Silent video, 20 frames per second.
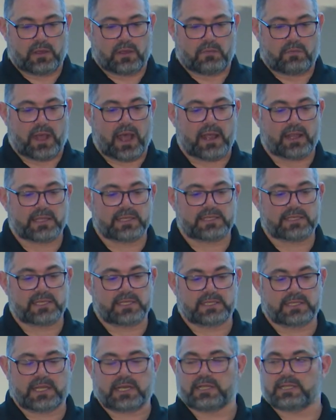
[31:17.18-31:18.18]

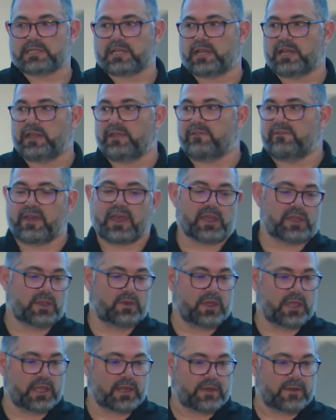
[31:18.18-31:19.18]
policies that it's going to
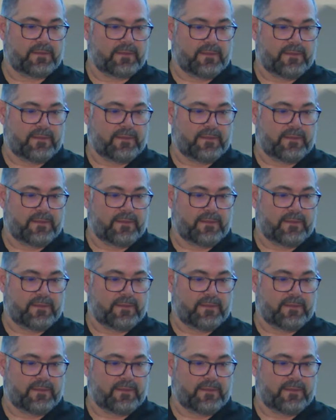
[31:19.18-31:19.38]
evaluate.